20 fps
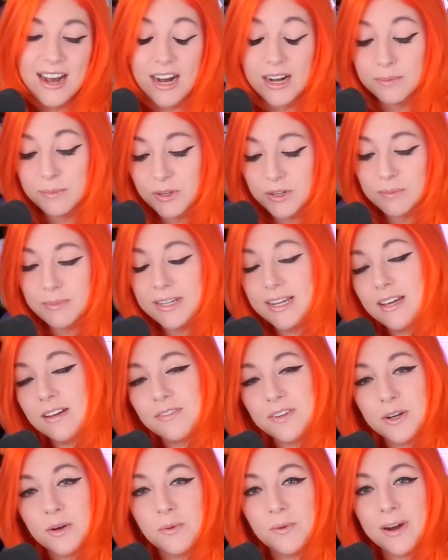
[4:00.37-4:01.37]
I'm gonna be
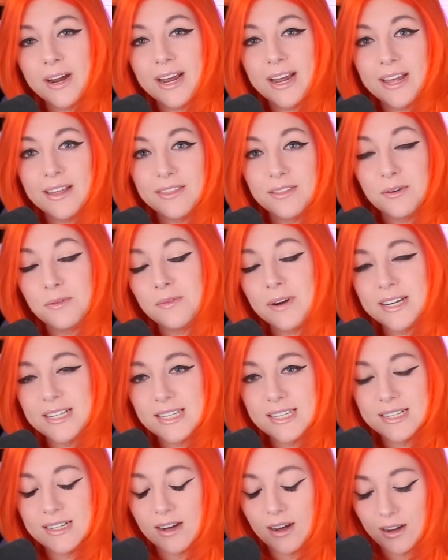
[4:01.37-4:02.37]
giving away the
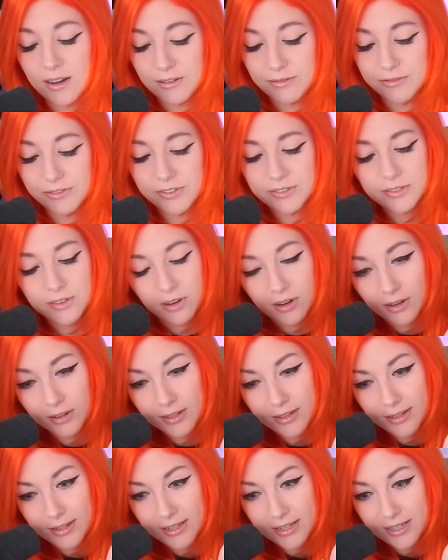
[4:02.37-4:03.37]
rest of all
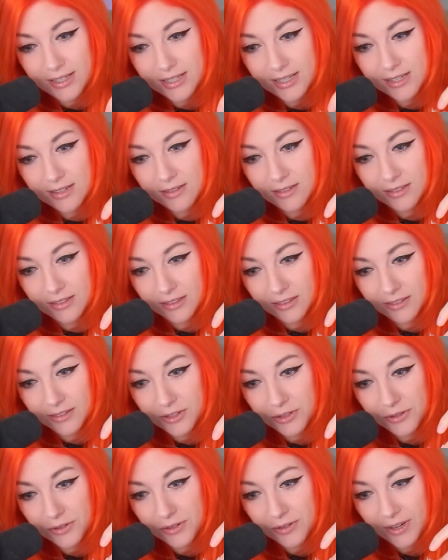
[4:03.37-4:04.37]
of these little
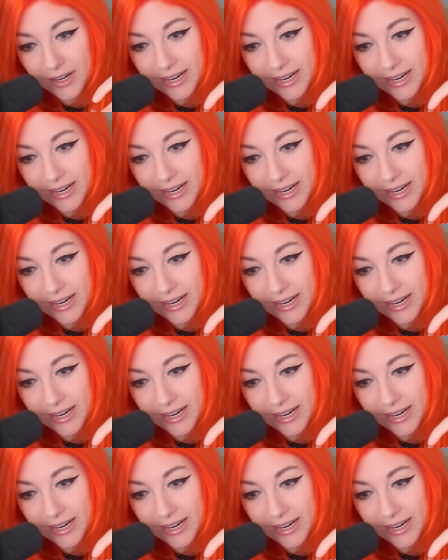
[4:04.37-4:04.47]
dudes right